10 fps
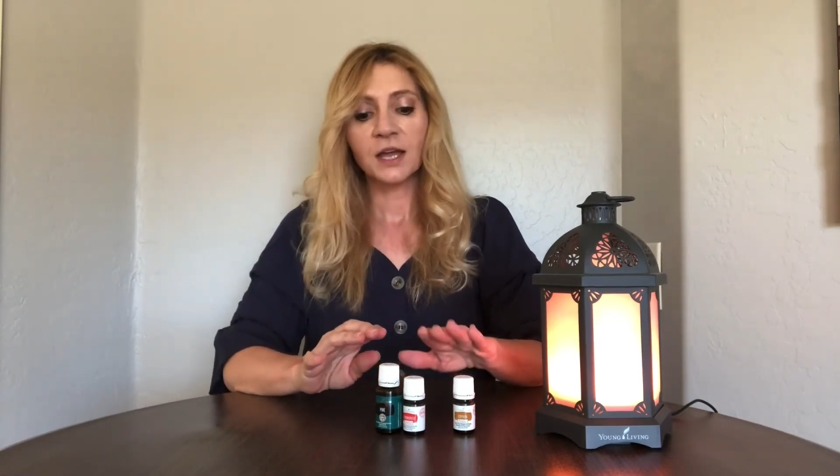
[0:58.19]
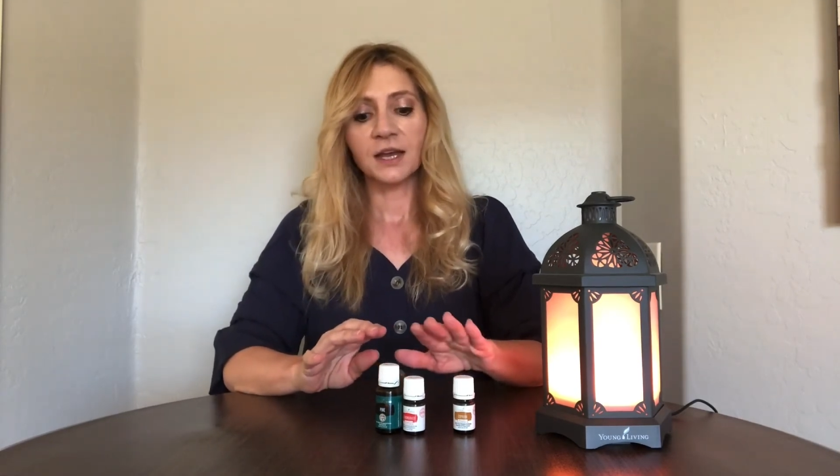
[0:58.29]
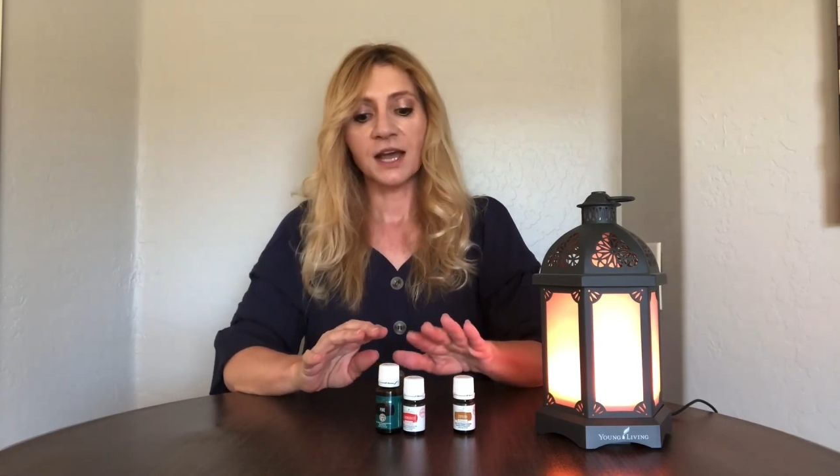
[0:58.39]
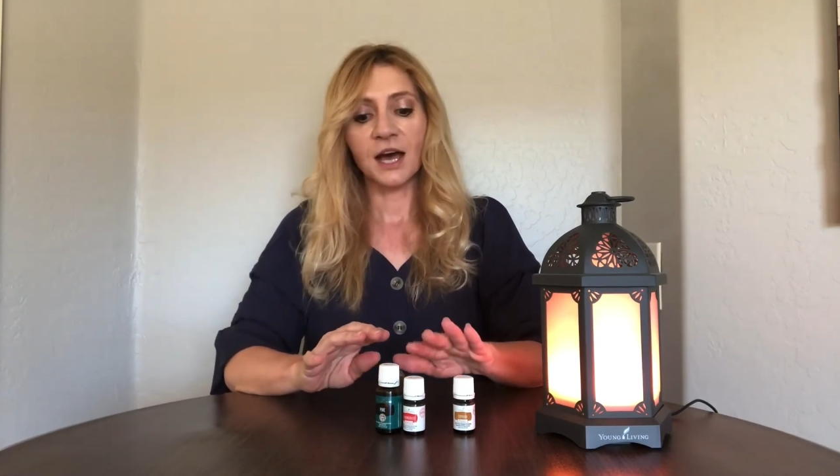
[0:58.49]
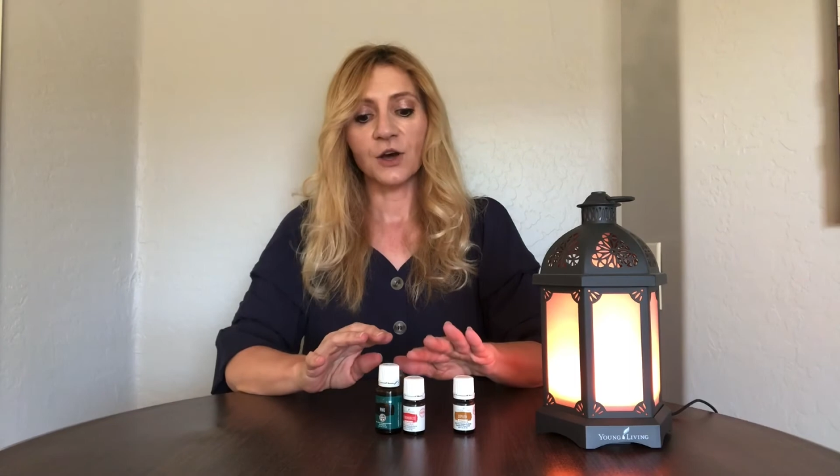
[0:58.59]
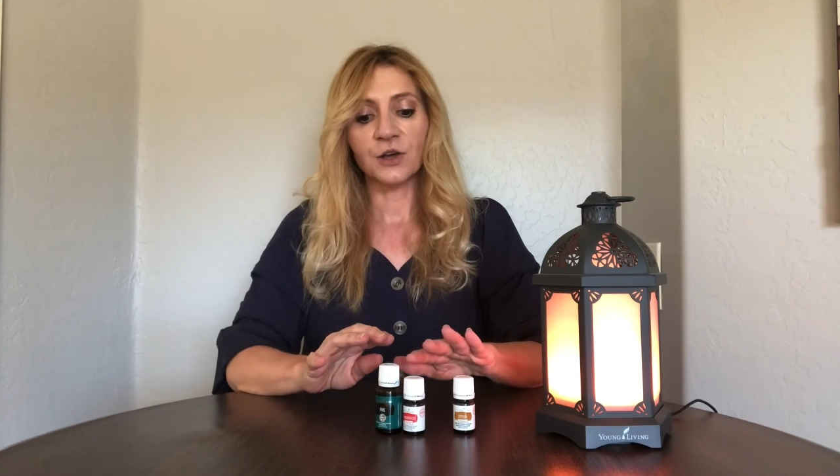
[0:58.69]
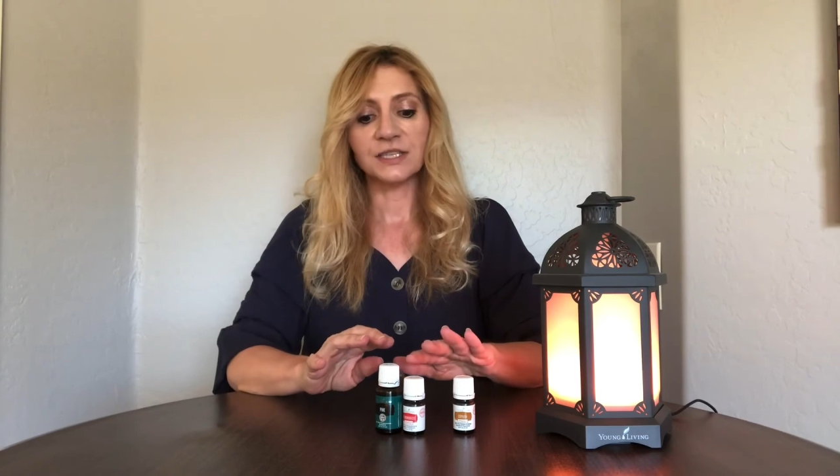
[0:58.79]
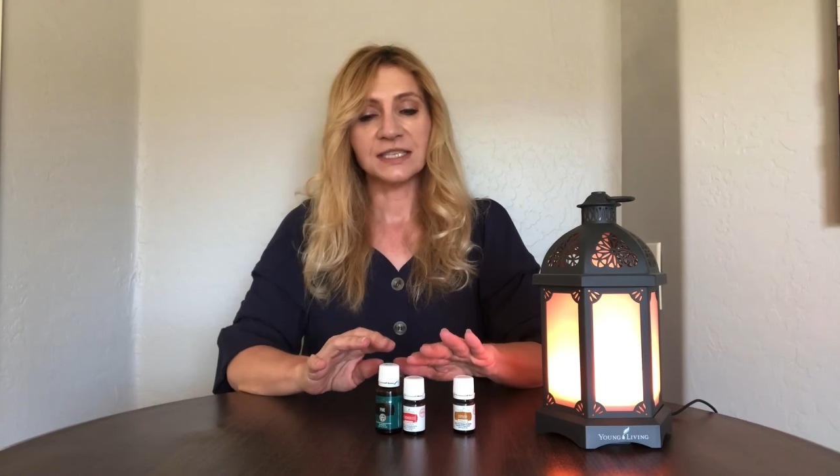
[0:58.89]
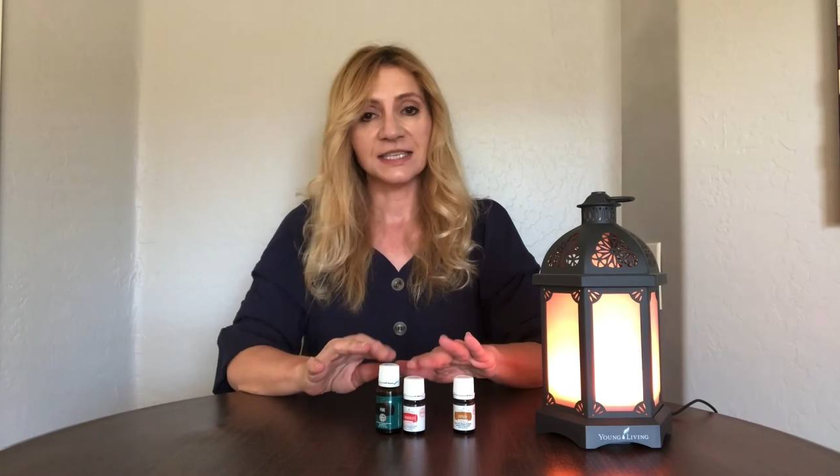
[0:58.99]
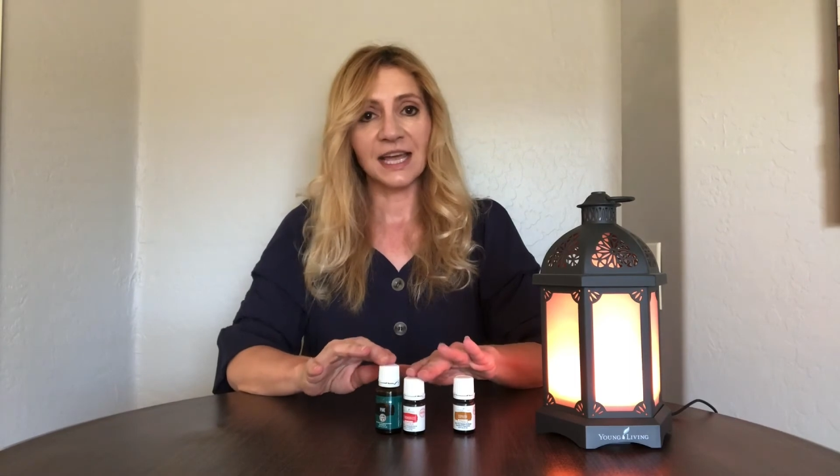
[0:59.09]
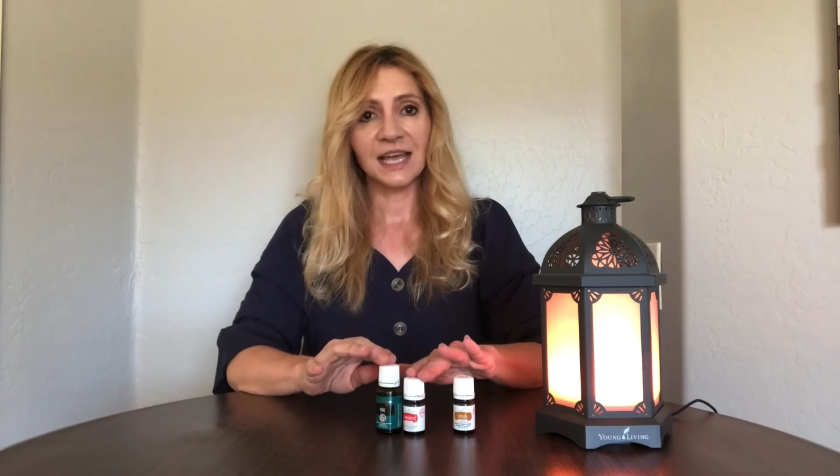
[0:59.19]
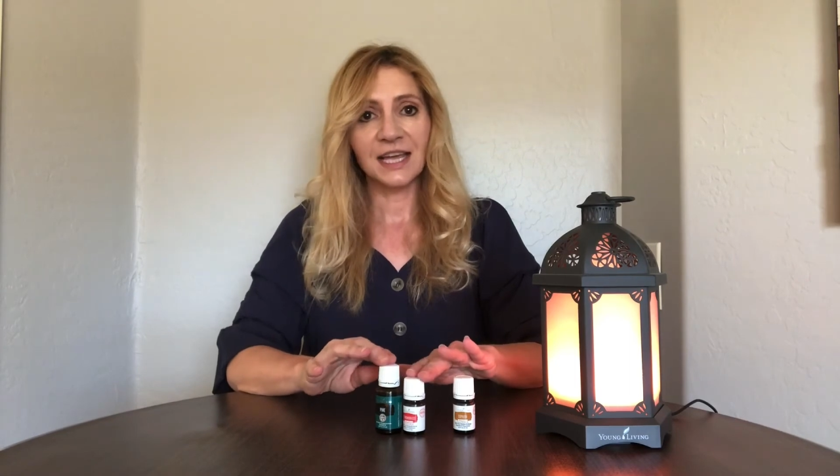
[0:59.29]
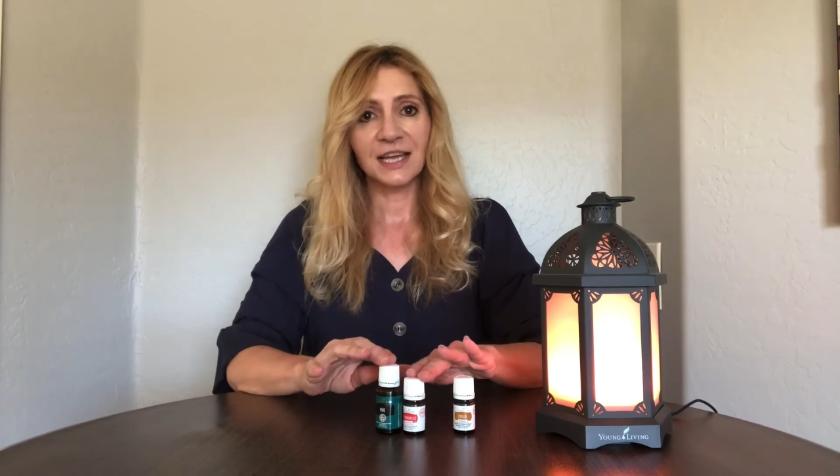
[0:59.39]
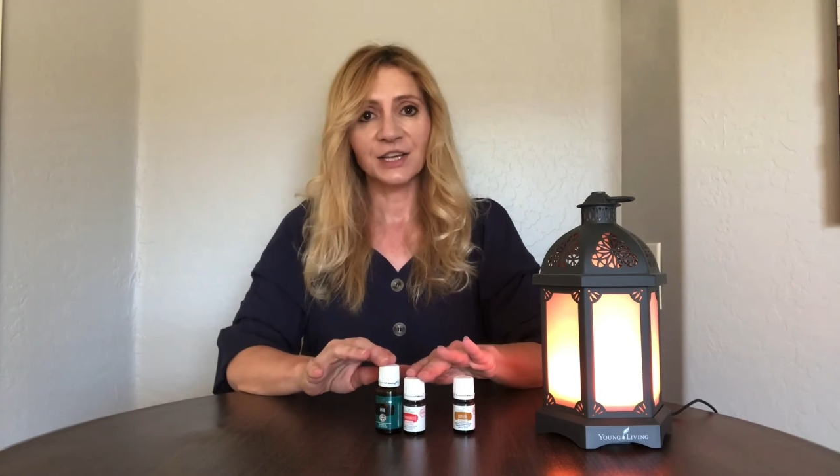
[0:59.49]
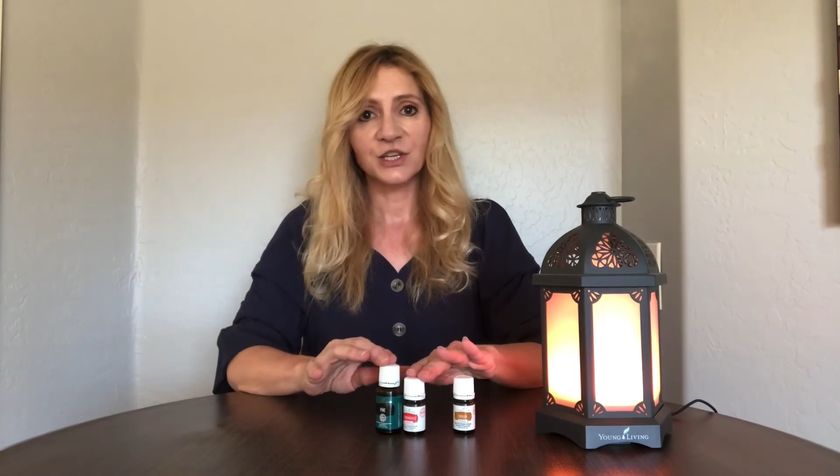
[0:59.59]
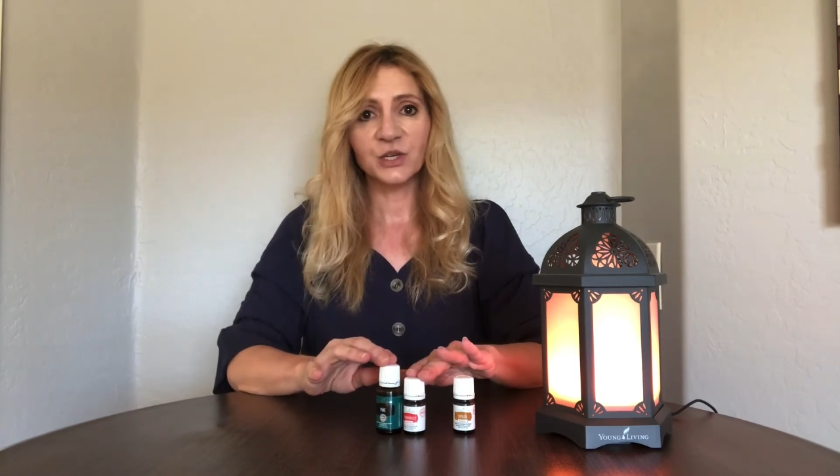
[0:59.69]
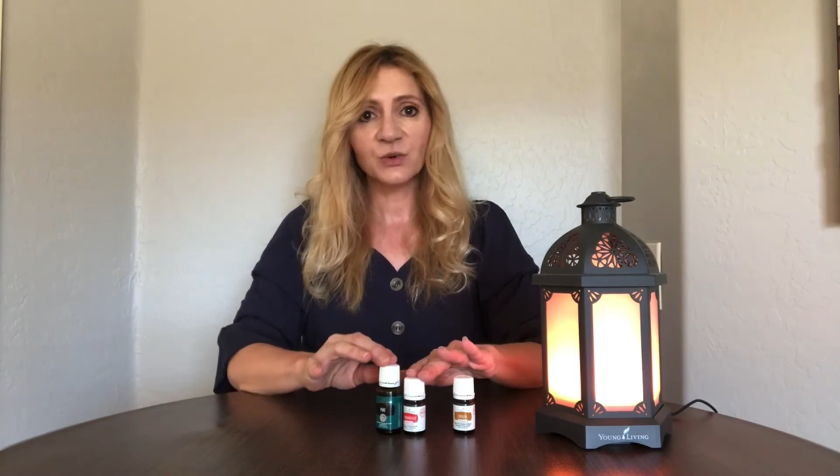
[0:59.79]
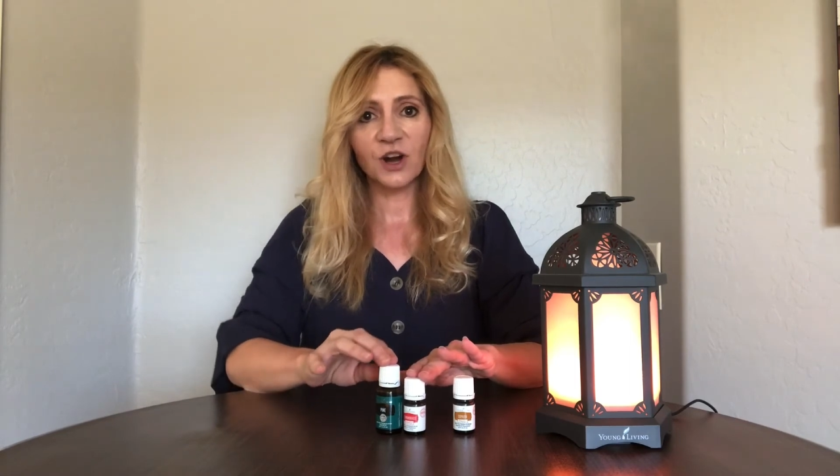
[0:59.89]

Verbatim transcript: Now today you